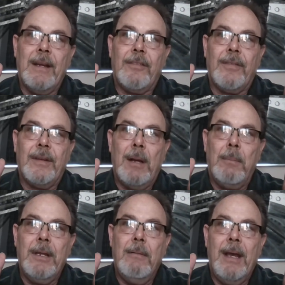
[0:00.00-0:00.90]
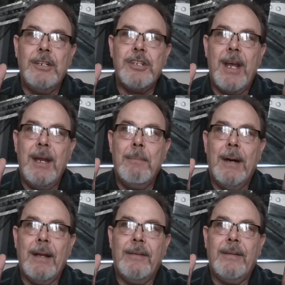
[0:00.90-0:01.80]
it's the W H A,
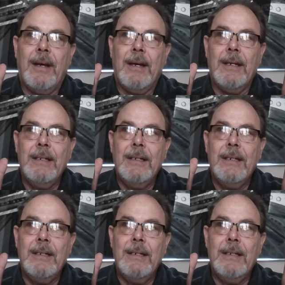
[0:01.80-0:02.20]
but uh,